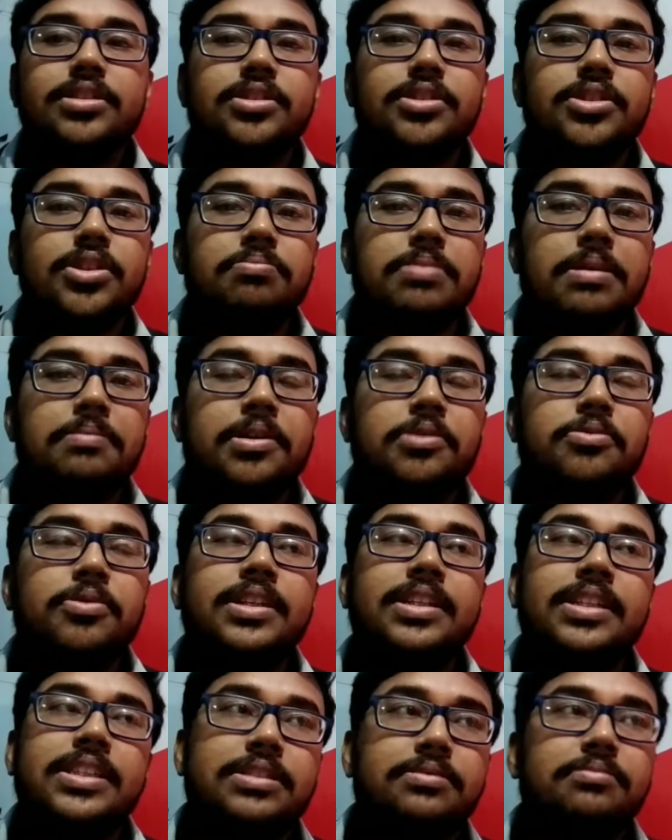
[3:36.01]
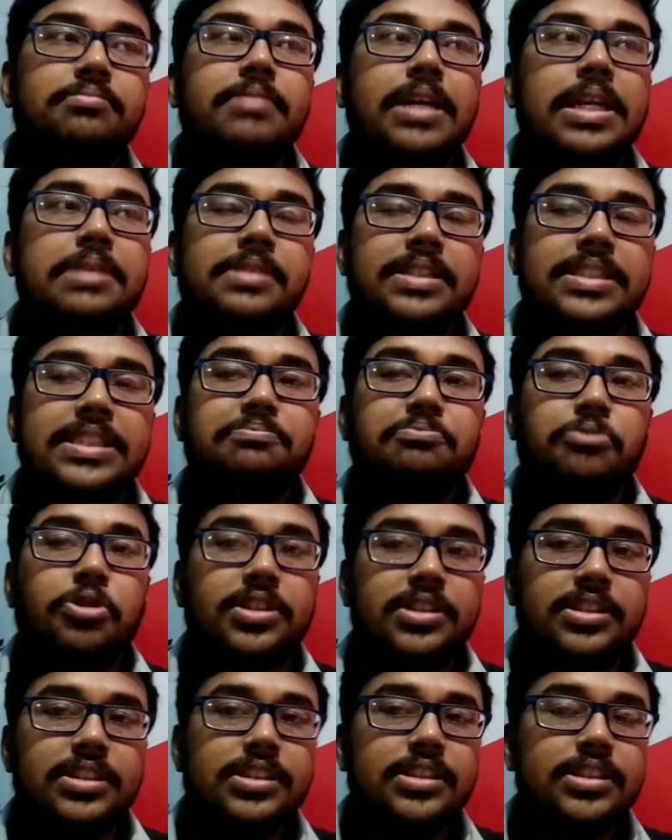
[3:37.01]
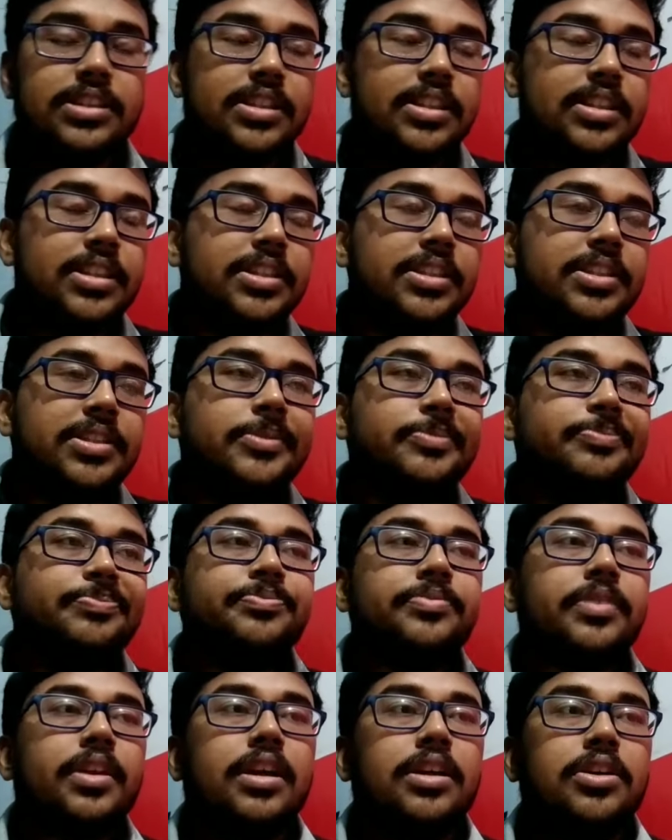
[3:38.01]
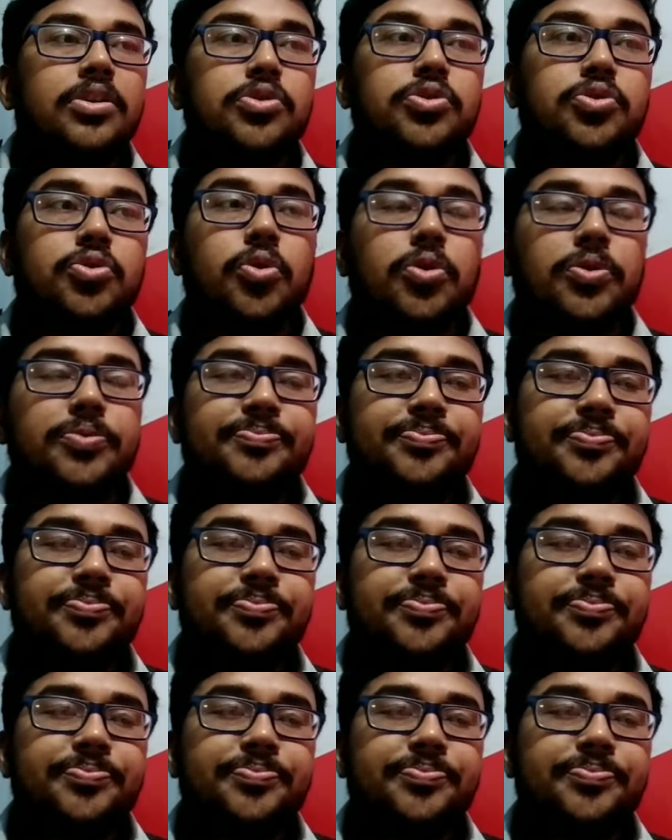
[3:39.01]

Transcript: So paper 1 is very much important to score.